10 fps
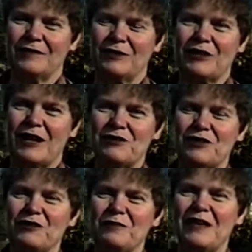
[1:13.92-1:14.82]
Good
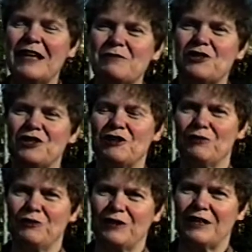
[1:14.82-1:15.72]
afternoon, my name's Jinty
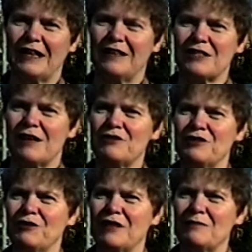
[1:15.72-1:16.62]
Rorke, and this
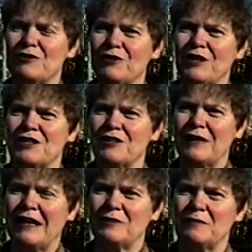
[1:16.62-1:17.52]
afternoon I'm talking to
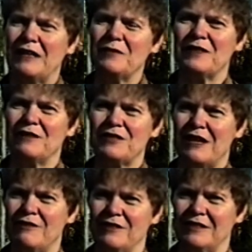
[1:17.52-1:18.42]
Alan Bellamy of
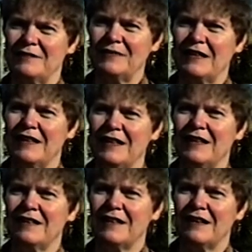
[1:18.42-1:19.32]
Tauranga.
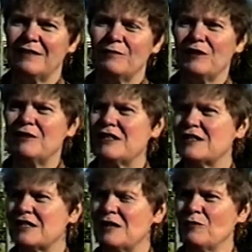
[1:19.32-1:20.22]
We're in
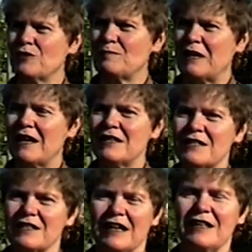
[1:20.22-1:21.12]
Seymour
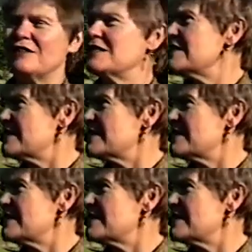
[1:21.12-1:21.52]
Place, and this is